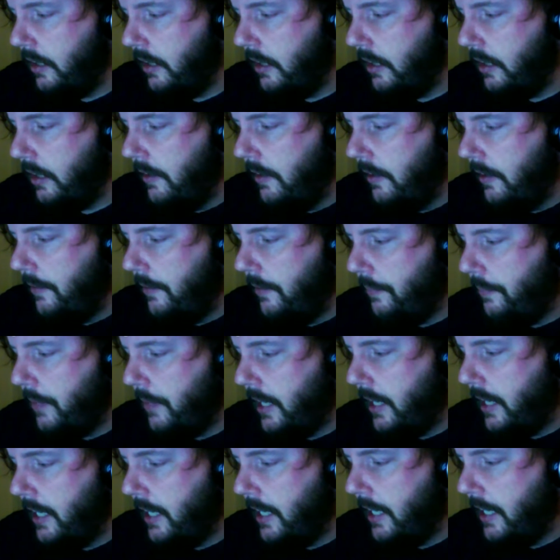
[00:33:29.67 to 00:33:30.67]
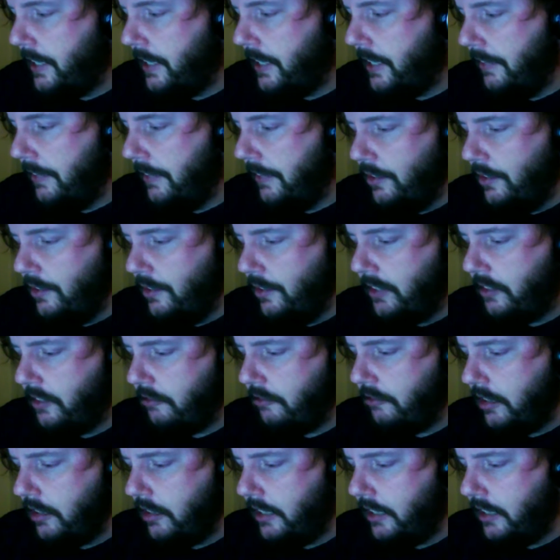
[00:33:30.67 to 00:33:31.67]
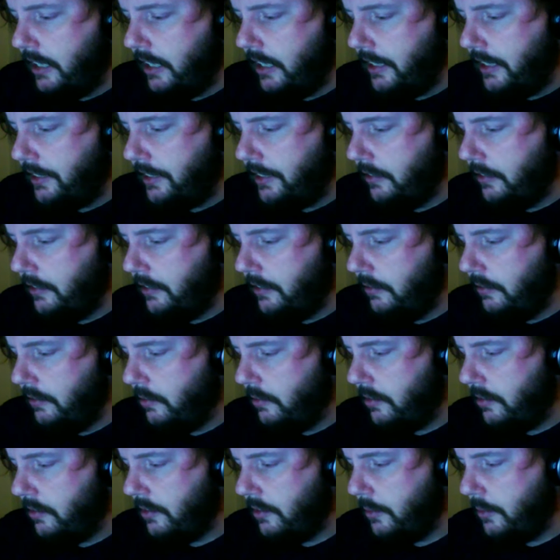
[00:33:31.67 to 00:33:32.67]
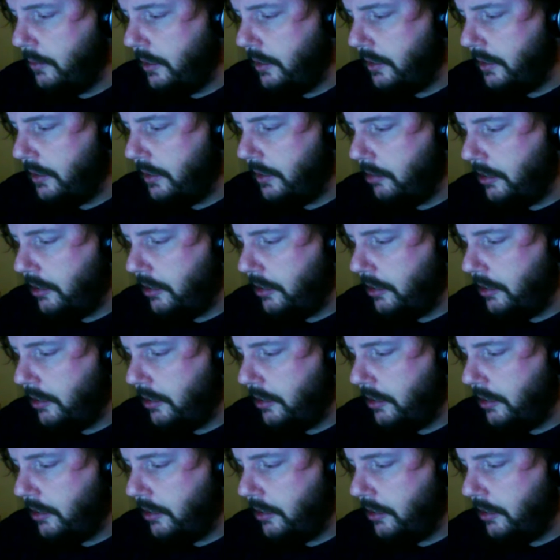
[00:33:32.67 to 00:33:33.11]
And it doesn't have that usual magic rock taste, which is quite surprising.